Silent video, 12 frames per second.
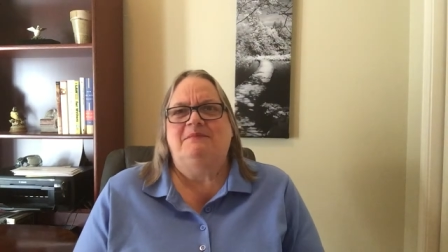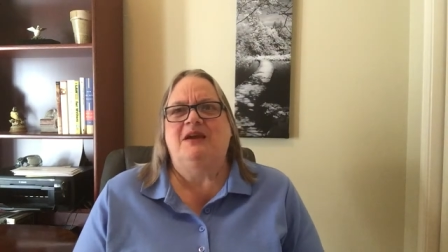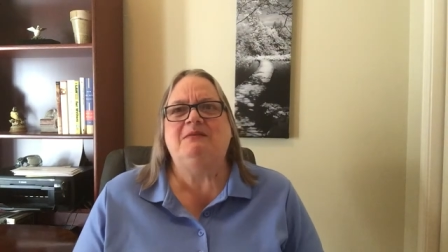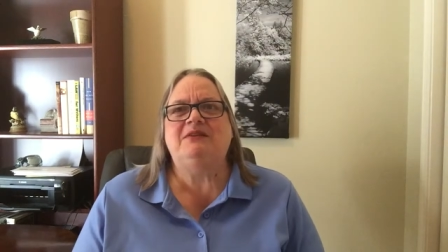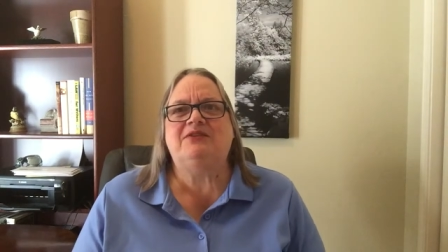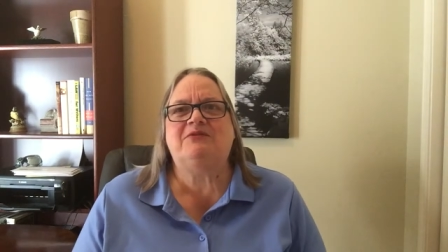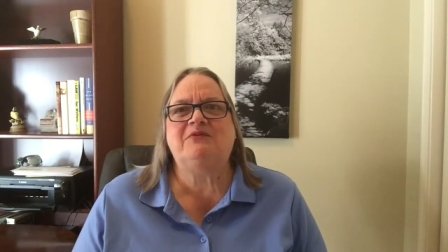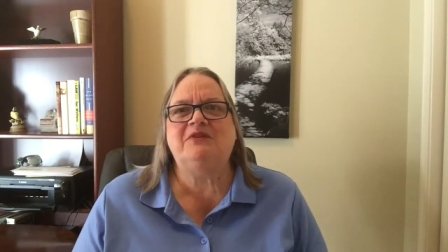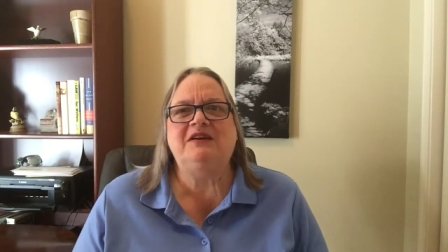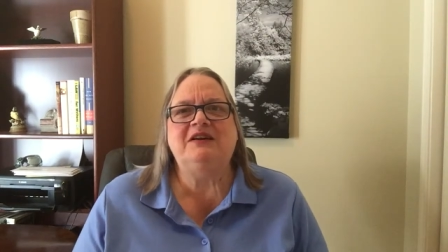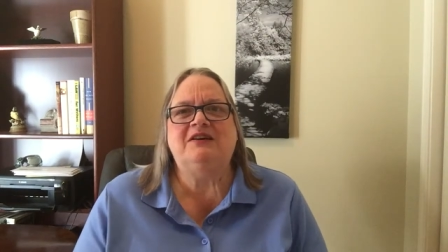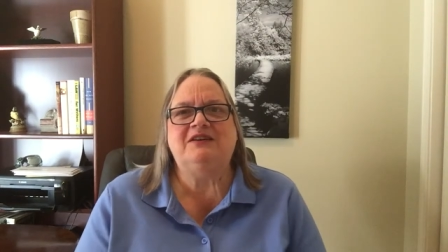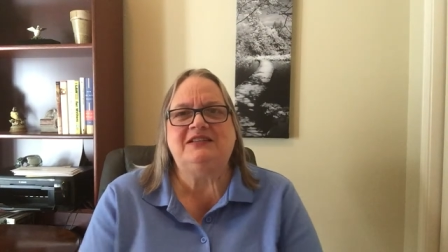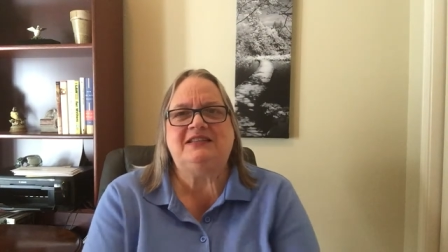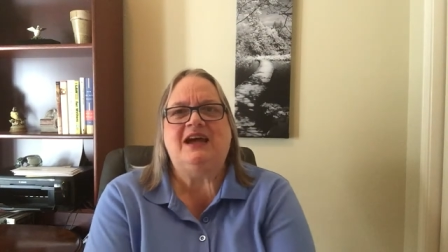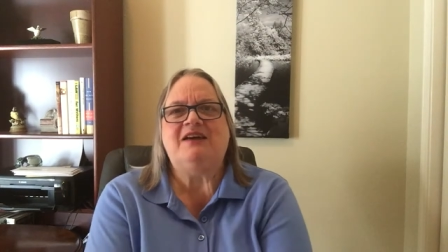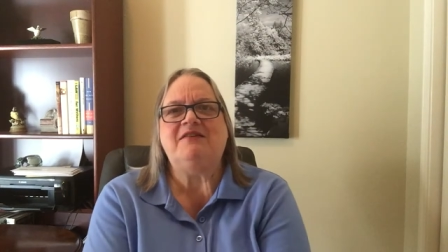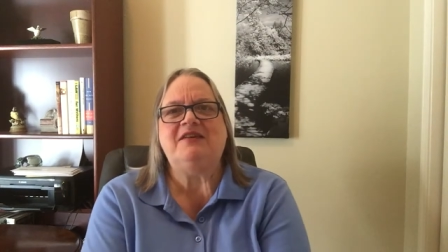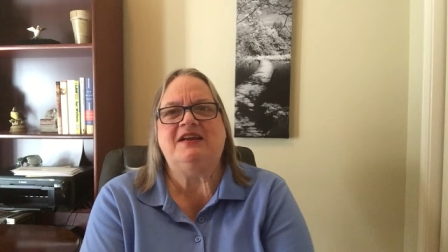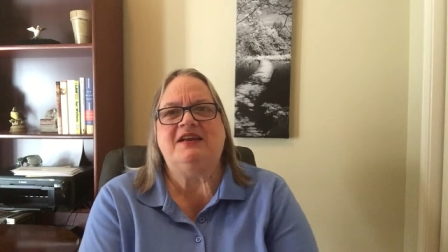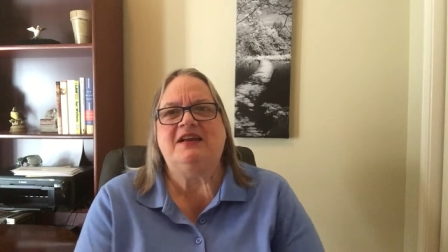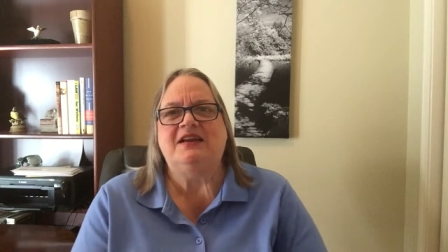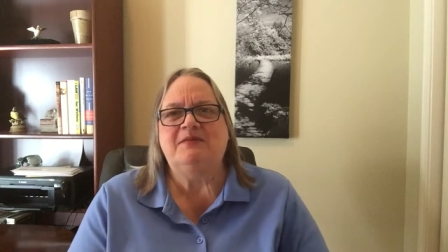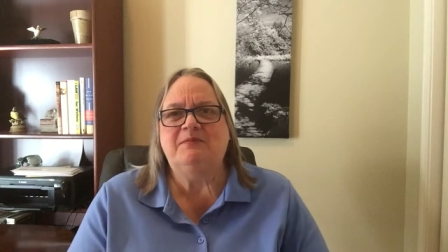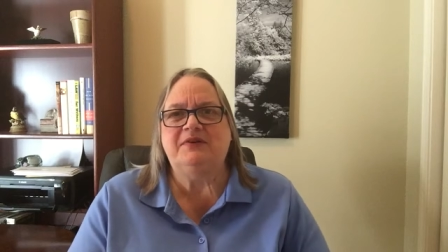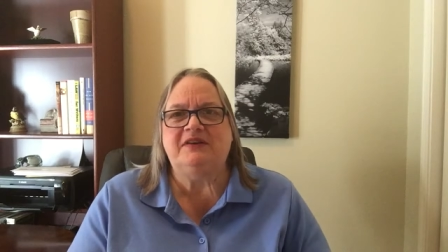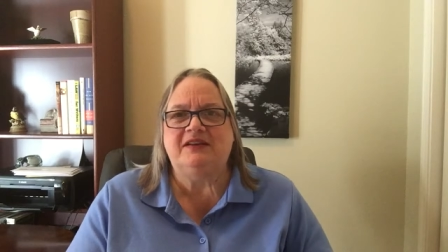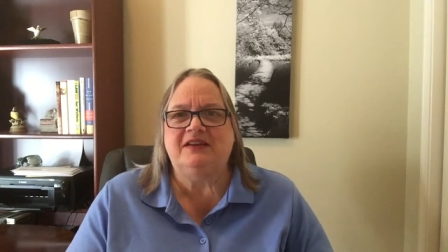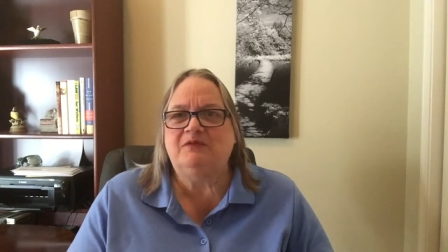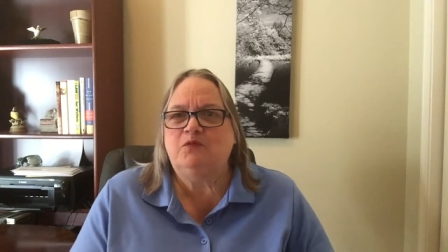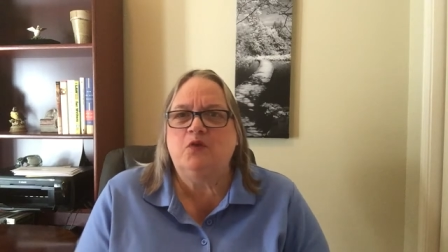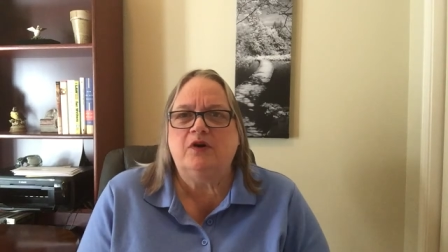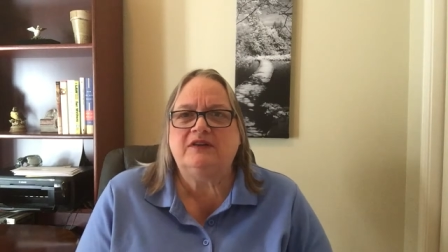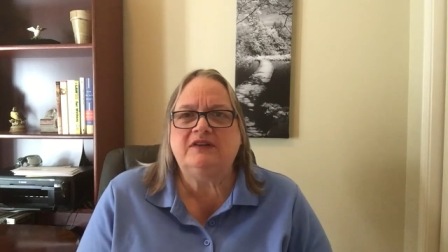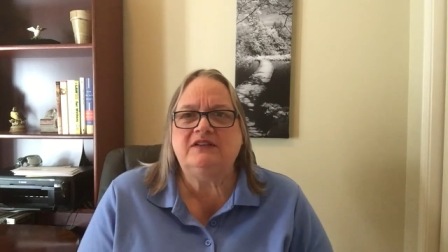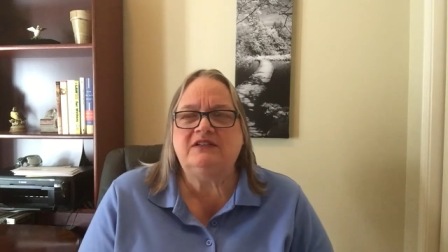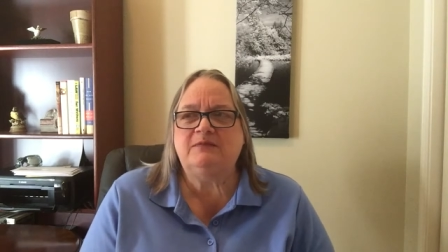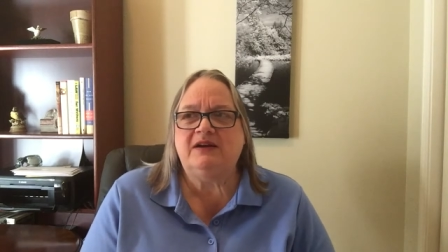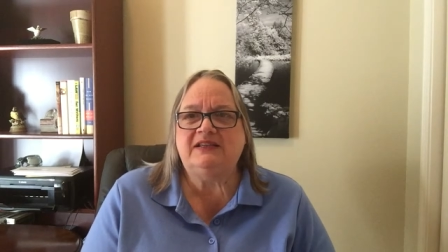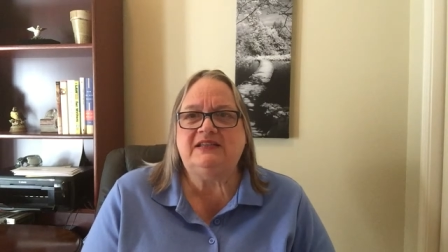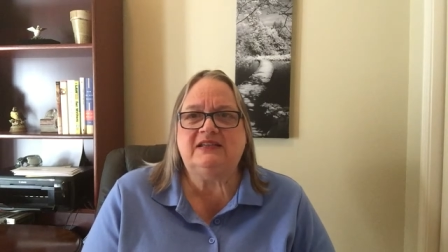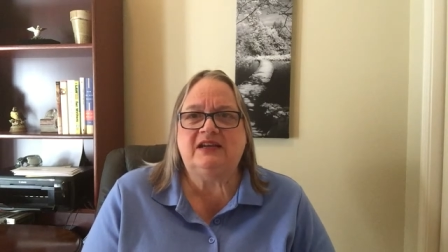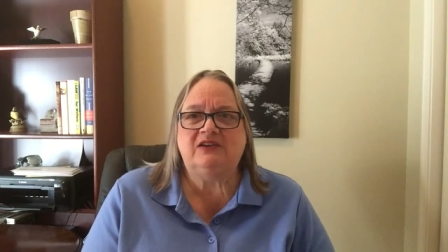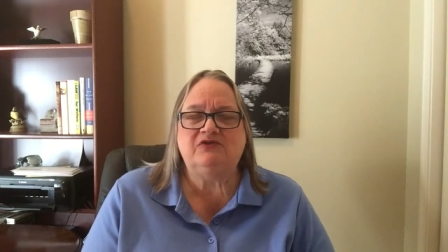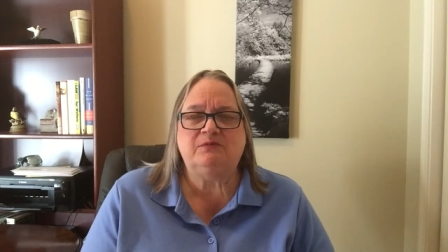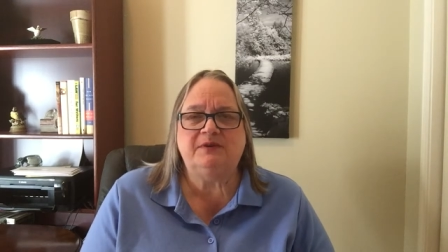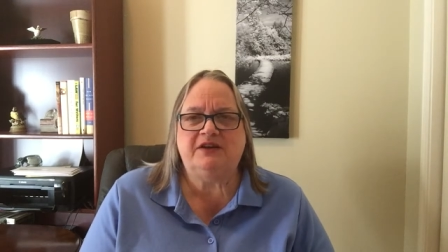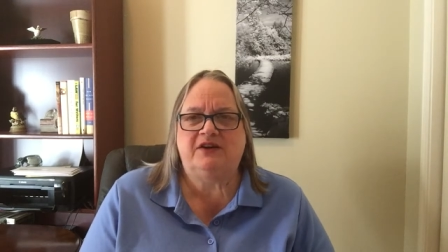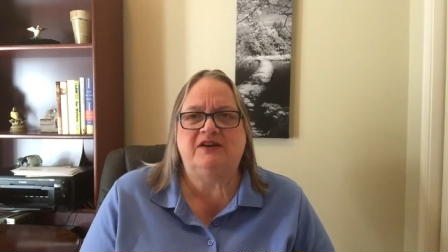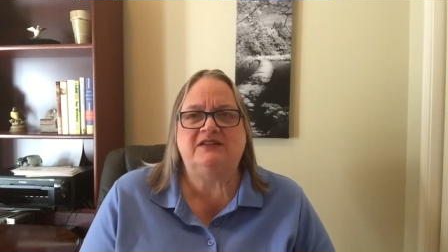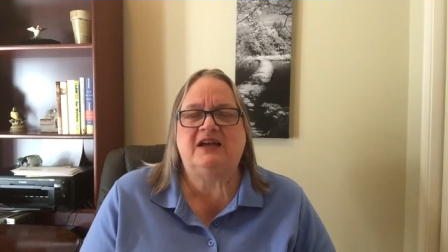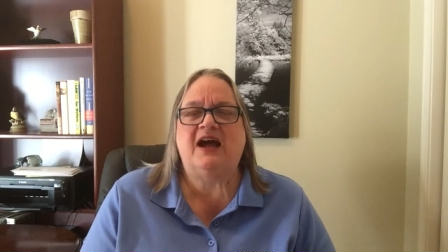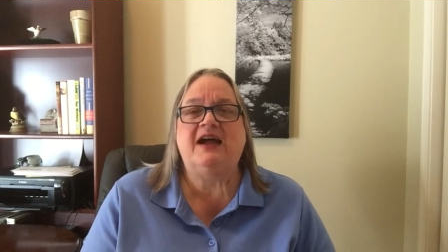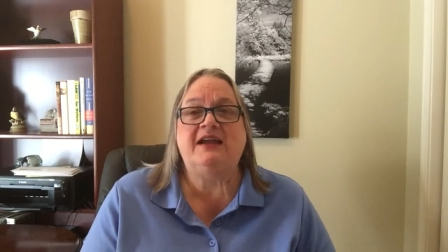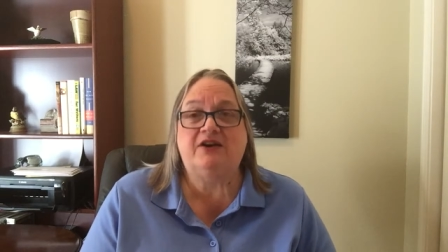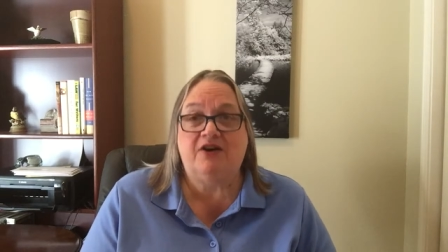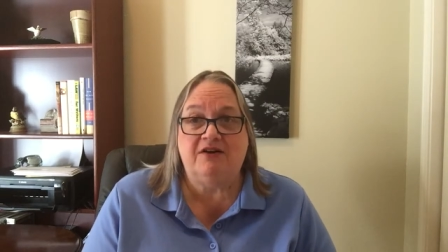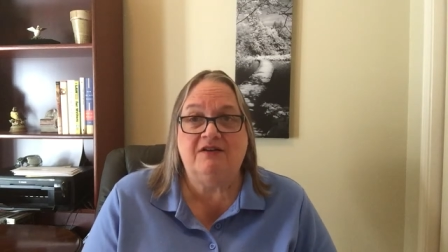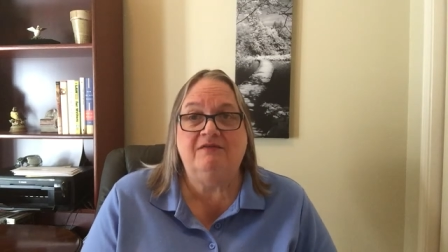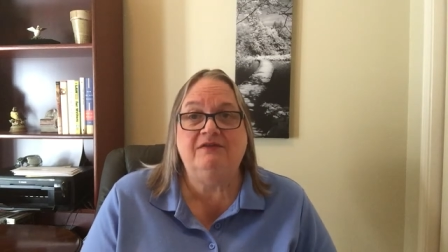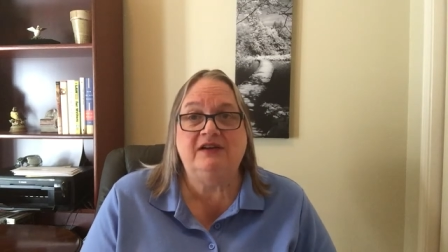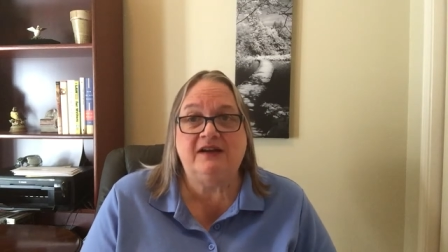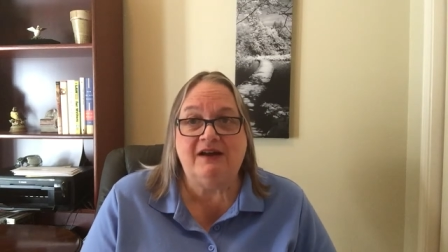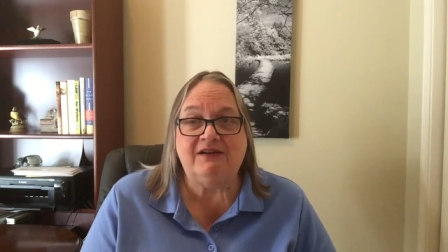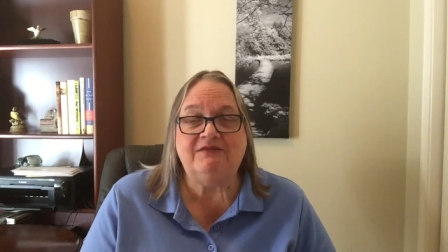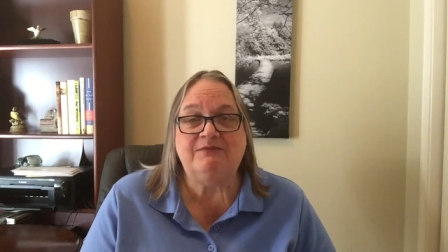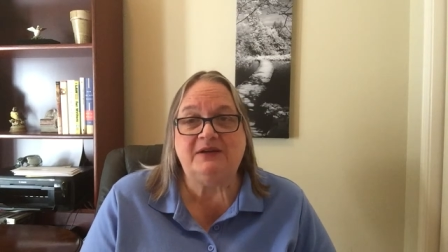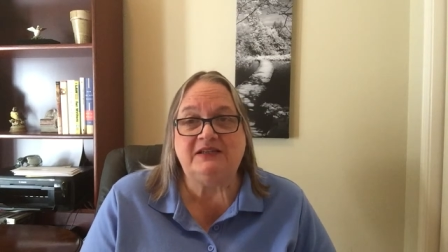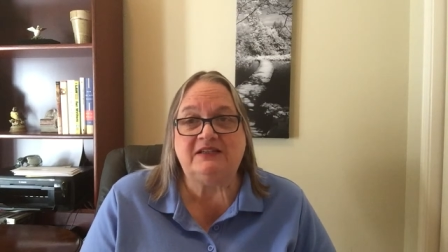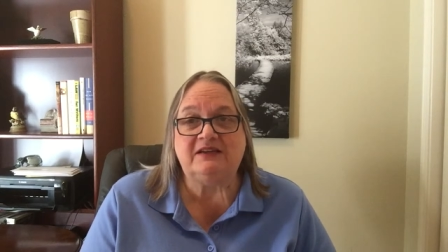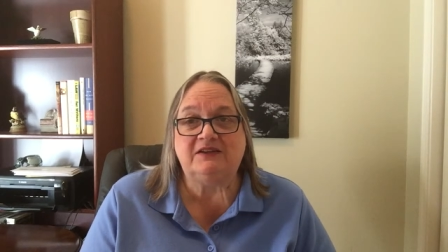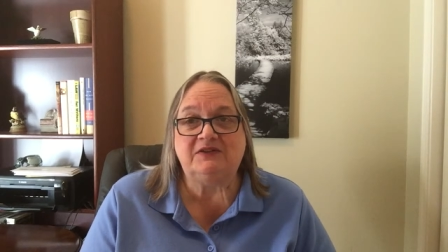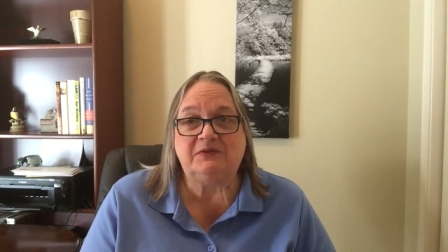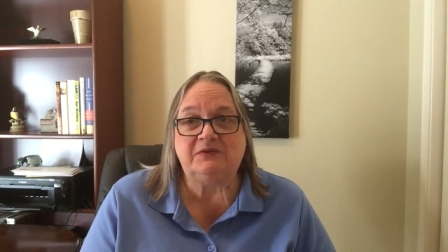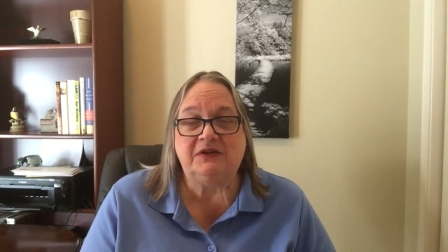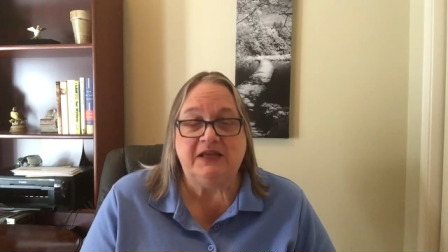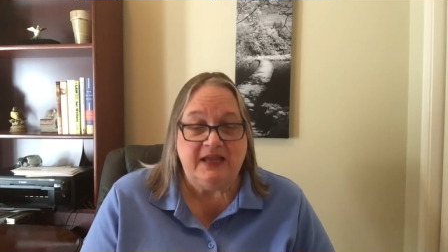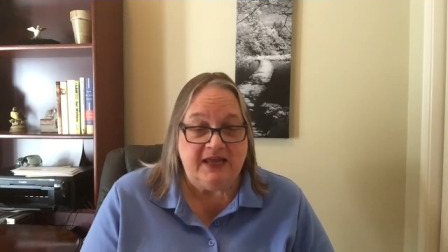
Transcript: maybe 3 on a Saturday. But it worked into my schedule because I carved it out of my schedule.